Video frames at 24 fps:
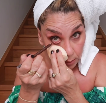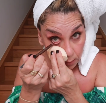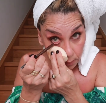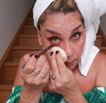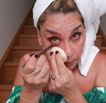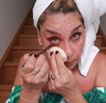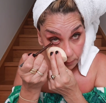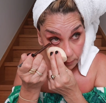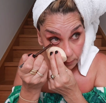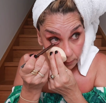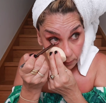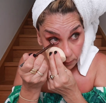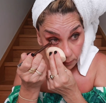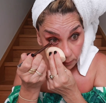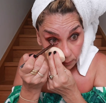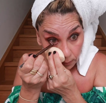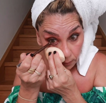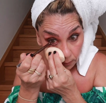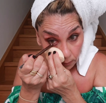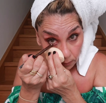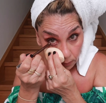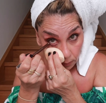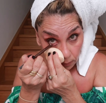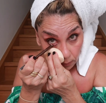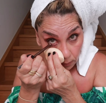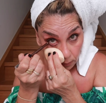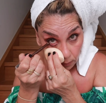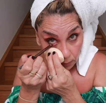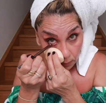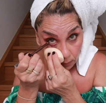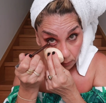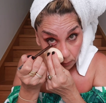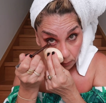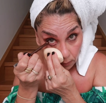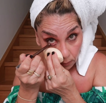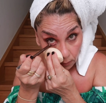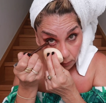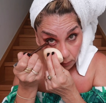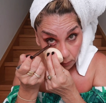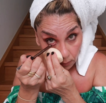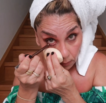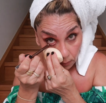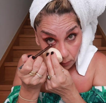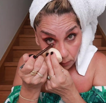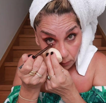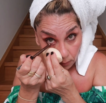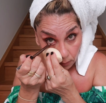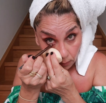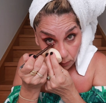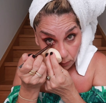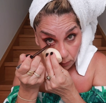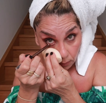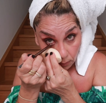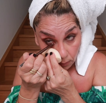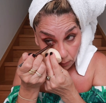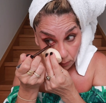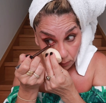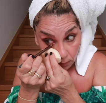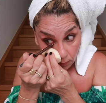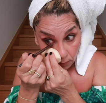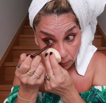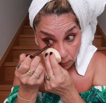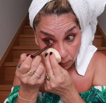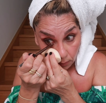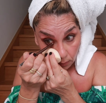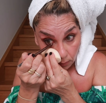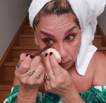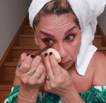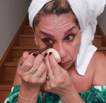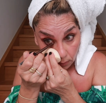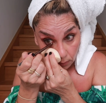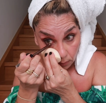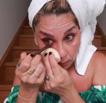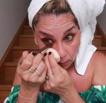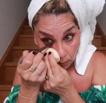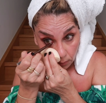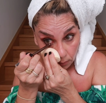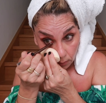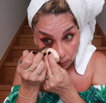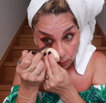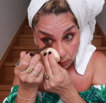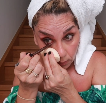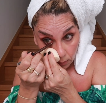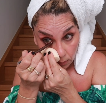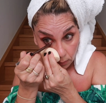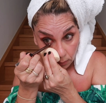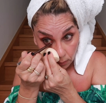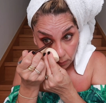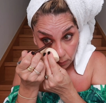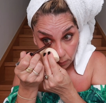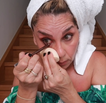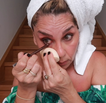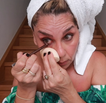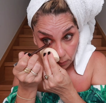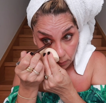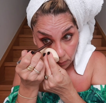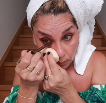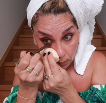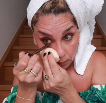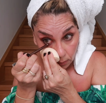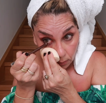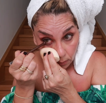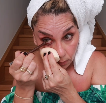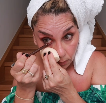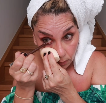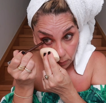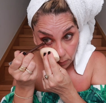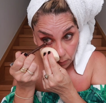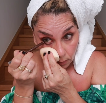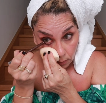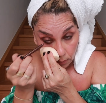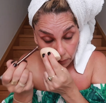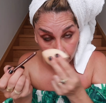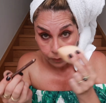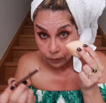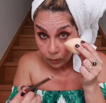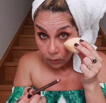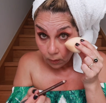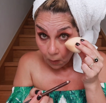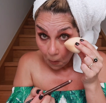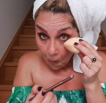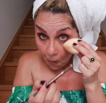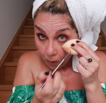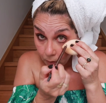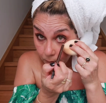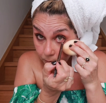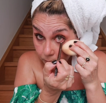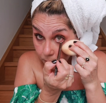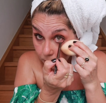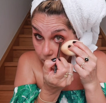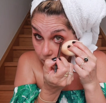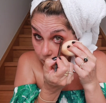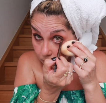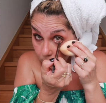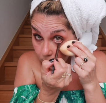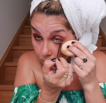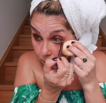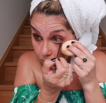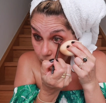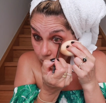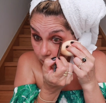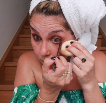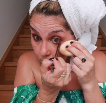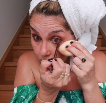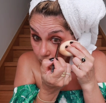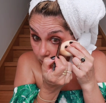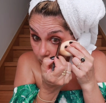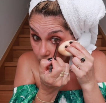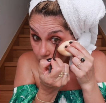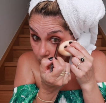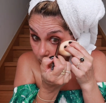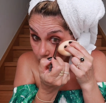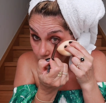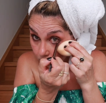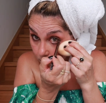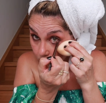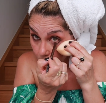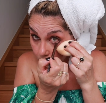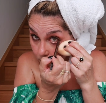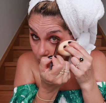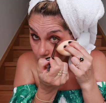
[no speech]